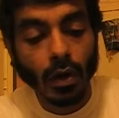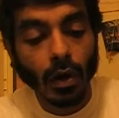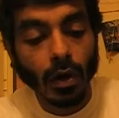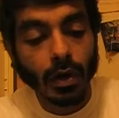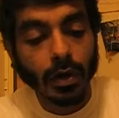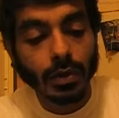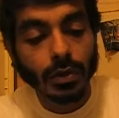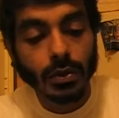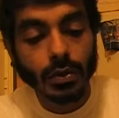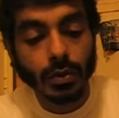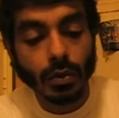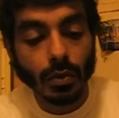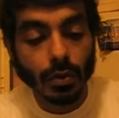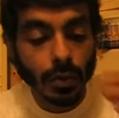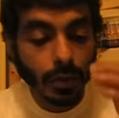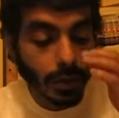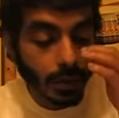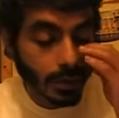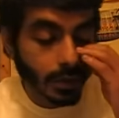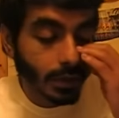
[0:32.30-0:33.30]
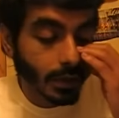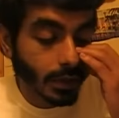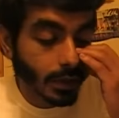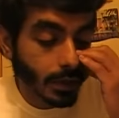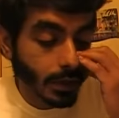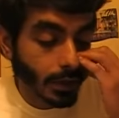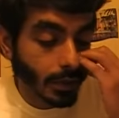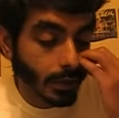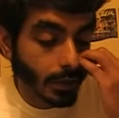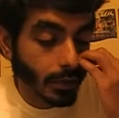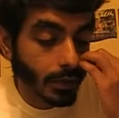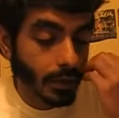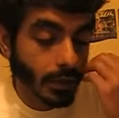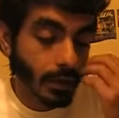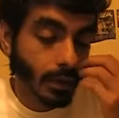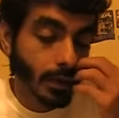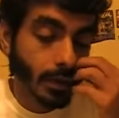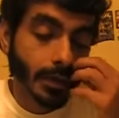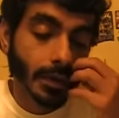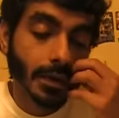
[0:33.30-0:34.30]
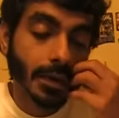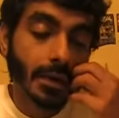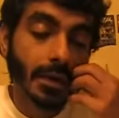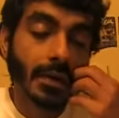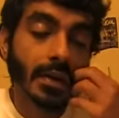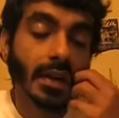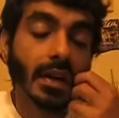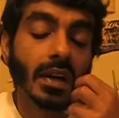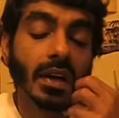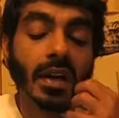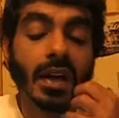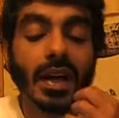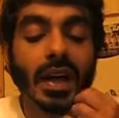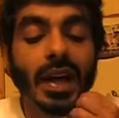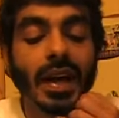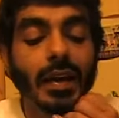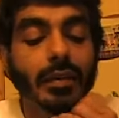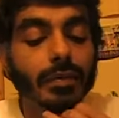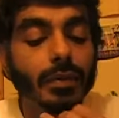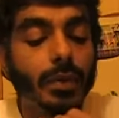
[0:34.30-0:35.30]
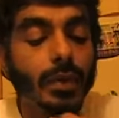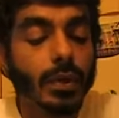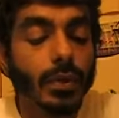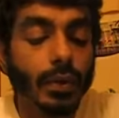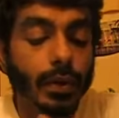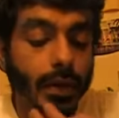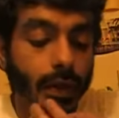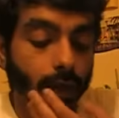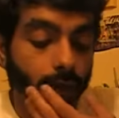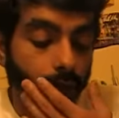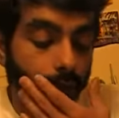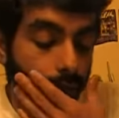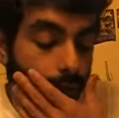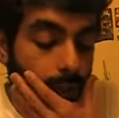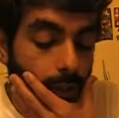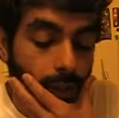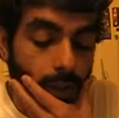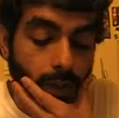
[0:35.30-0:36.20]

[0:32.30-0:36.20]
Alright, so here's the deal. Have to look at